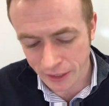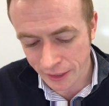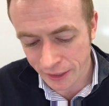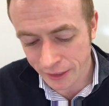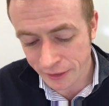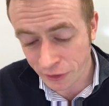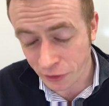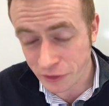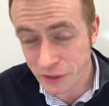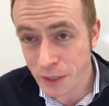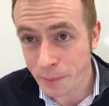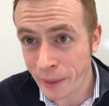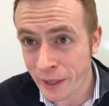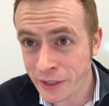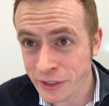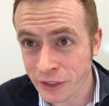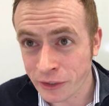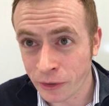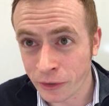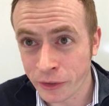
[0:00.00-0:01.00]
Not to
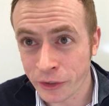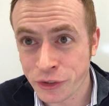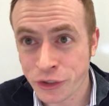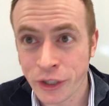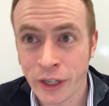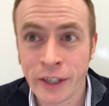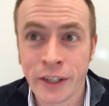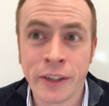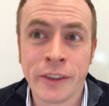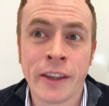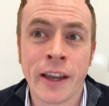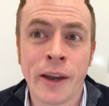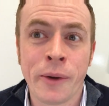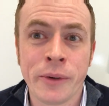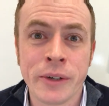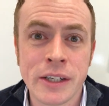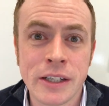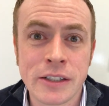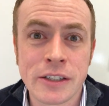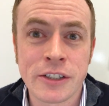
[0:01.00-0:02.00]
mention all the training that I
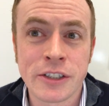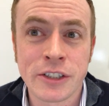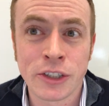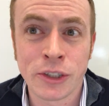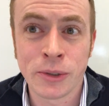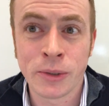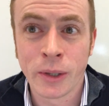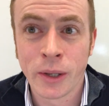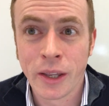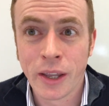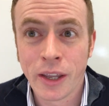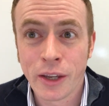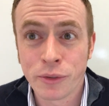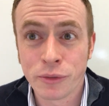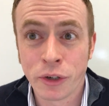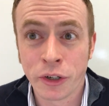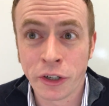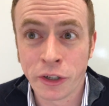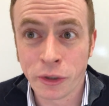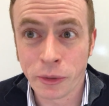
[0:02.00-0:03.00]
would need to do
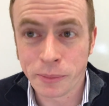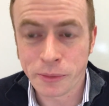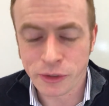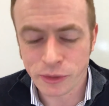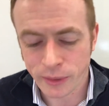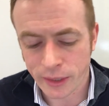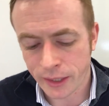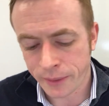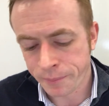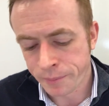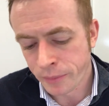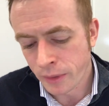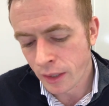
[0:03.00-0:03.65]
running up to it.